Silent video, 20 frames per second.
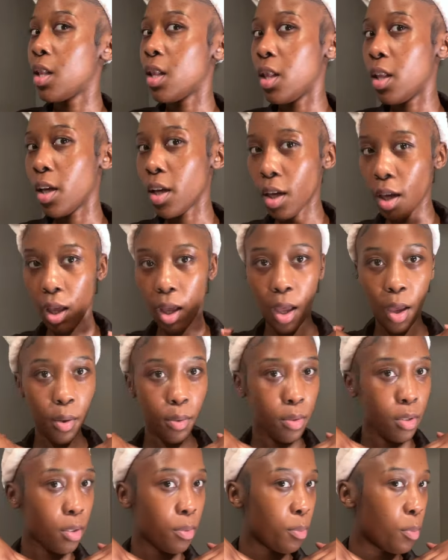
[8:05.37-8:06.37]
look at how
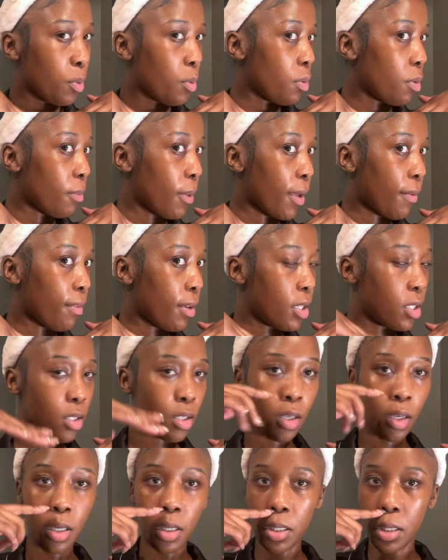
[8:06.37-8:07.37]
smooth my face
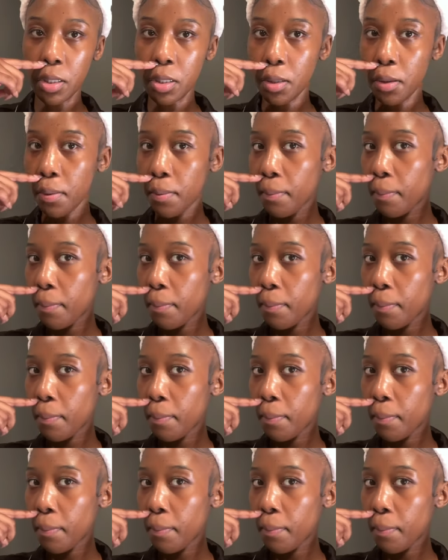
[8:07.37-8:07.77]
looks